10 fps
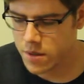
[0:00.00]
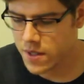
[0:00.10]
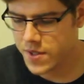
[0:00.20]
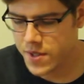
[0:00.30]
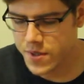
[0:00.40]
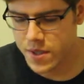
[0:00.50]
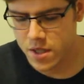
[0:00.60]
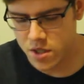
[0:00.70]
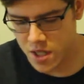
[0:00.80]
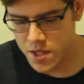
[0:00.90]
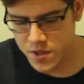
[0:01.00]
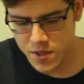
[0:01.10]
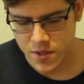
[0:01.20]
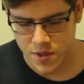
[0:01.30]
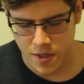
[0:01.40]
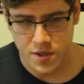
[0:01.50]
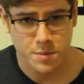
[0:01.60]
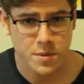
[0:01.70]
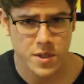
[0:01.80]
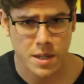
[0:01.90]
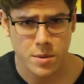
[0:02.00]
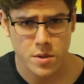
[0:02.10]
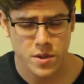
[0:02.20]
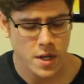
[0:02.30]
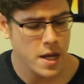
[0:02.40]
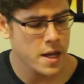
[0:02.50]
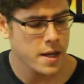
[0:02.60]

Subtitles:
This is the Genesis Custom Sabers